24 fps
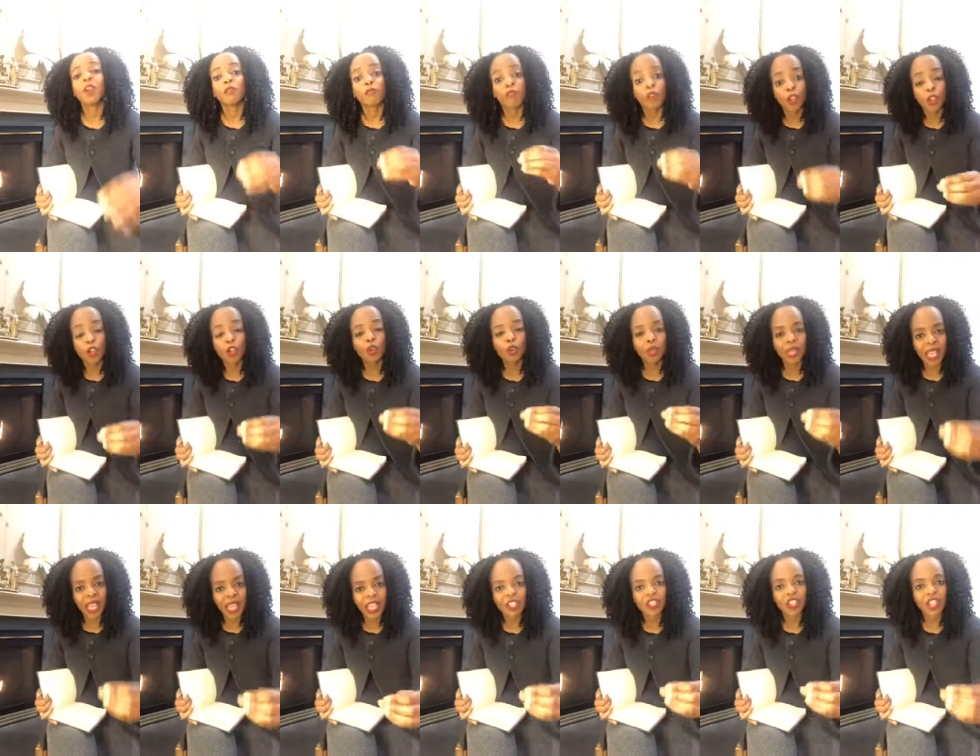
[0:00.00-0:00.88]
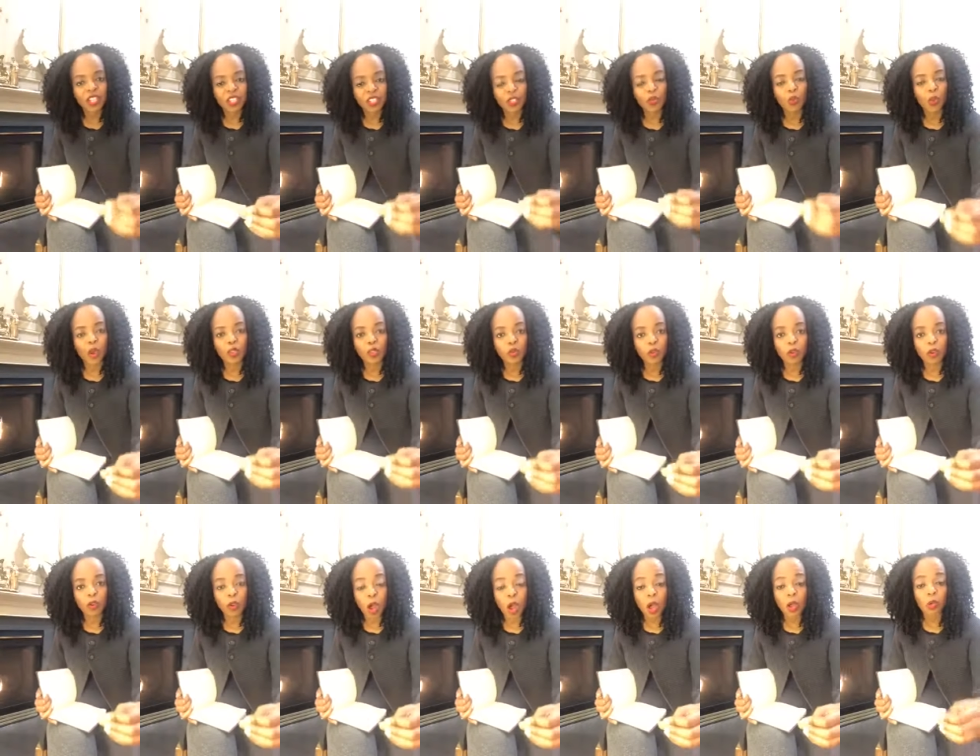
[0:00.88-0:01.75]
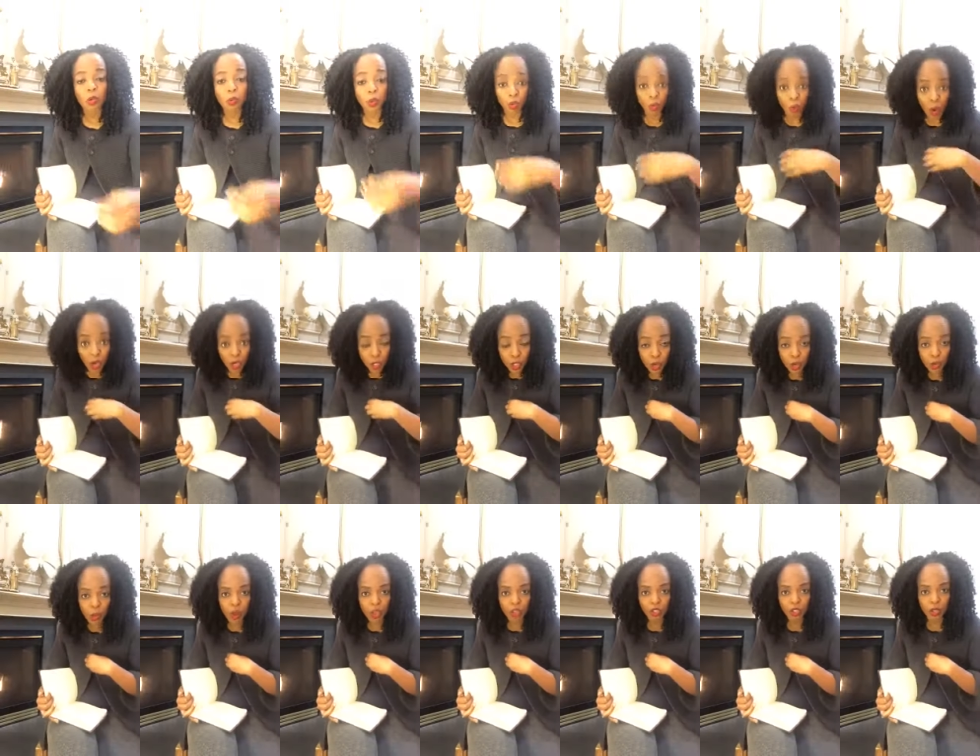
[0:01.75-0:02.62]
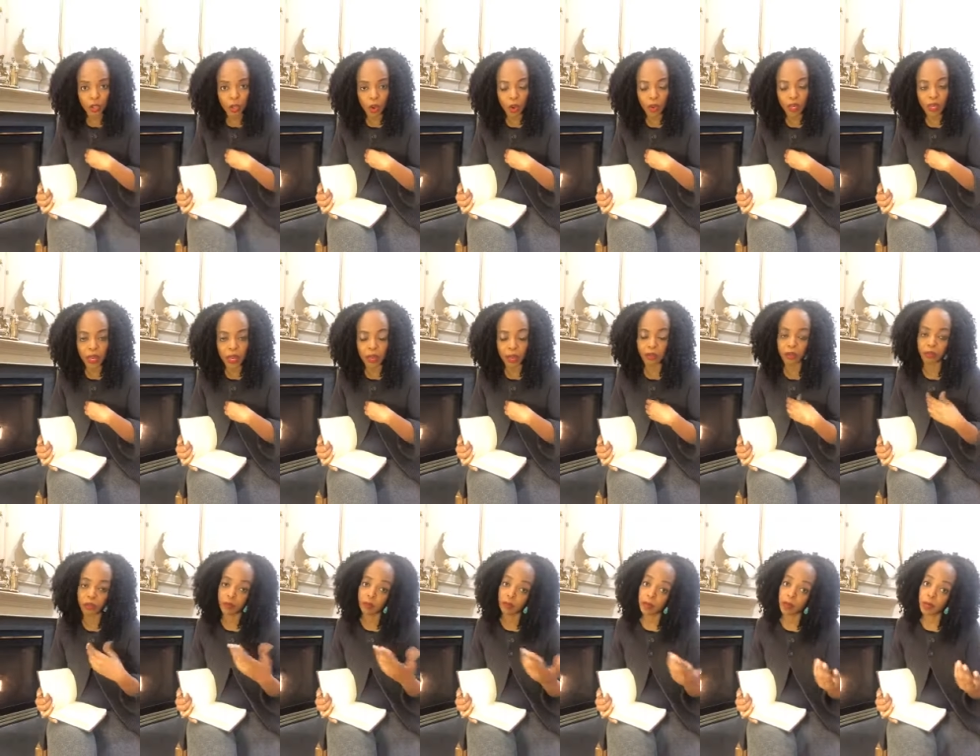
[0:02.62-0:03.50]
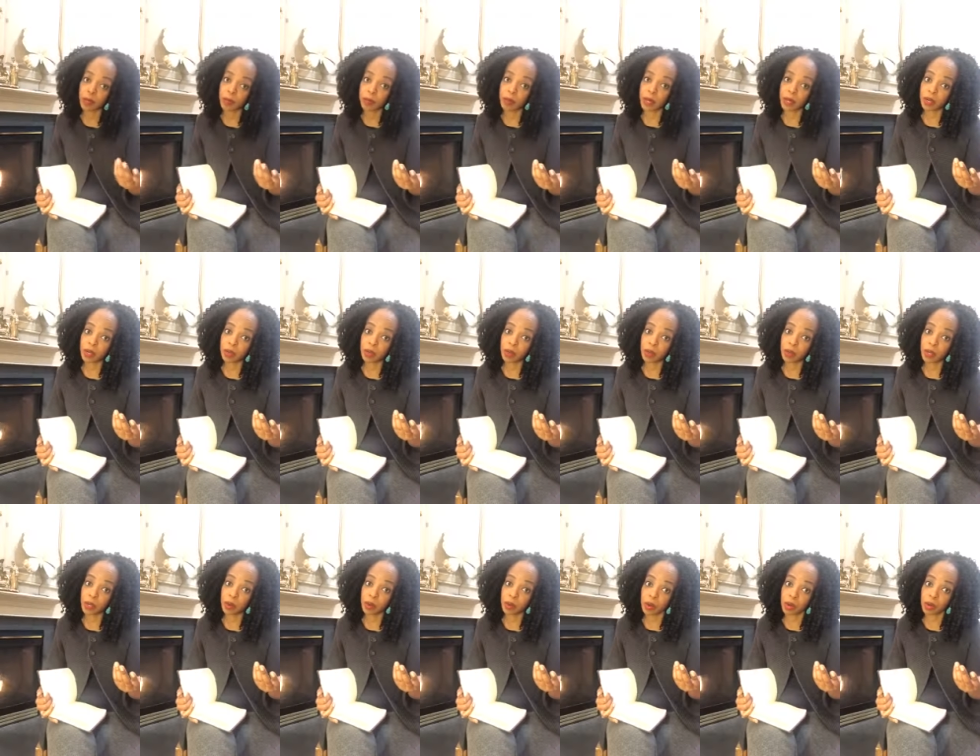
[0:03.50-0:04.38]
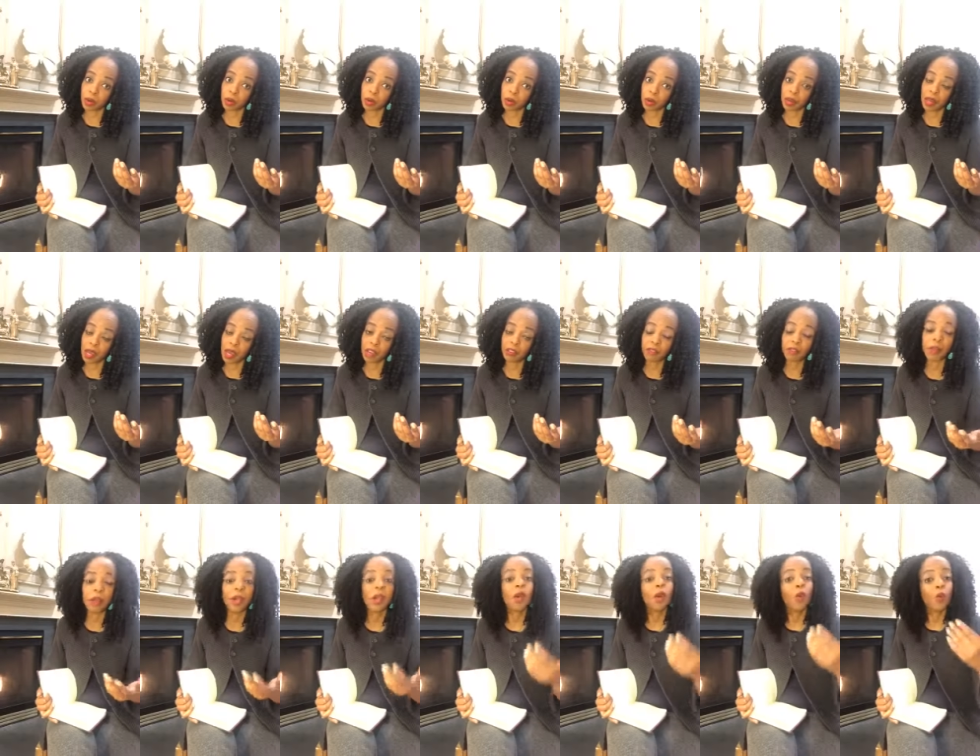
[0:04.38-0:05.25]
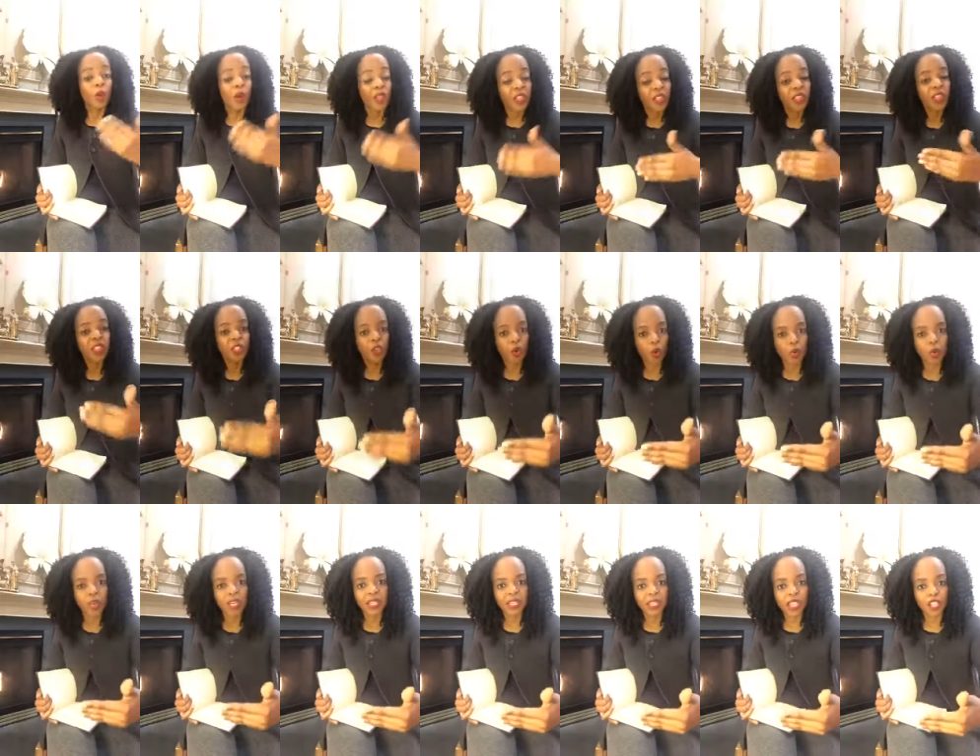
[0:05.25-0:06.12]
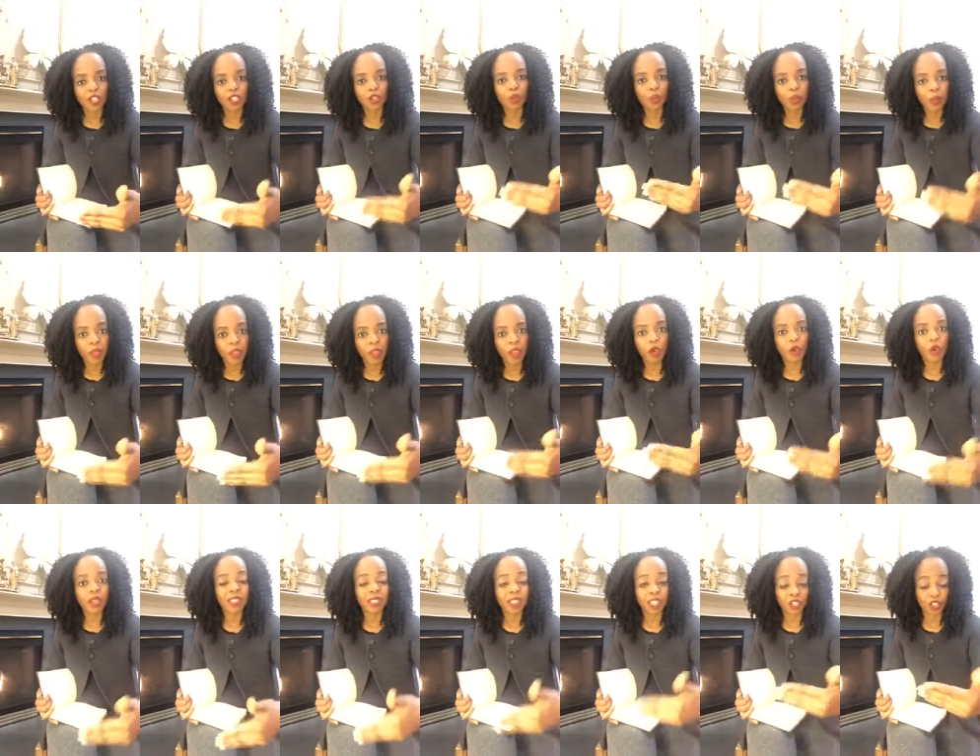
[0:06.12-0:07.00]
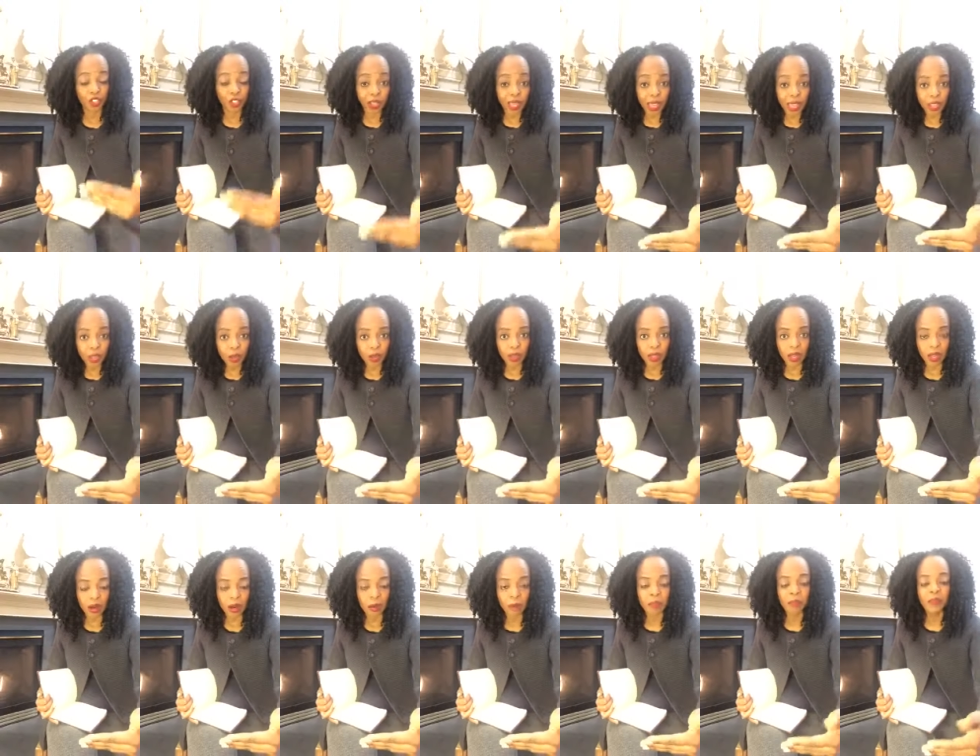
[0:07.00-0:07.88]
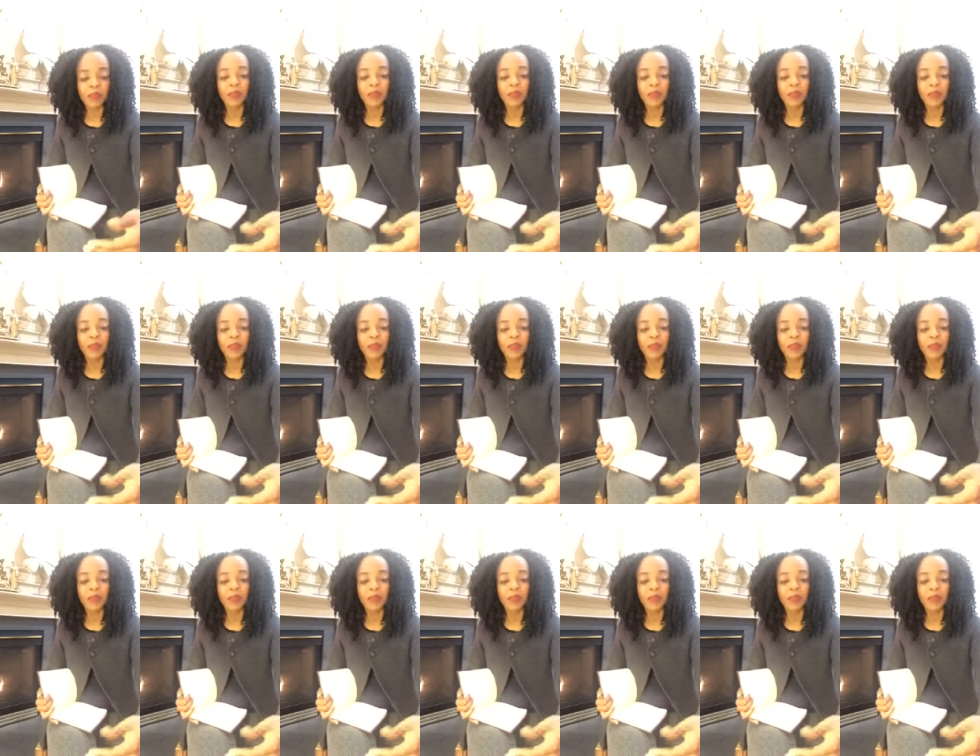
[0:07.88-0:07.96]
for you to gauge as to whether or not with where you want to go in life. You better know where you want to go in life, whether this organization will be the organization to get you there.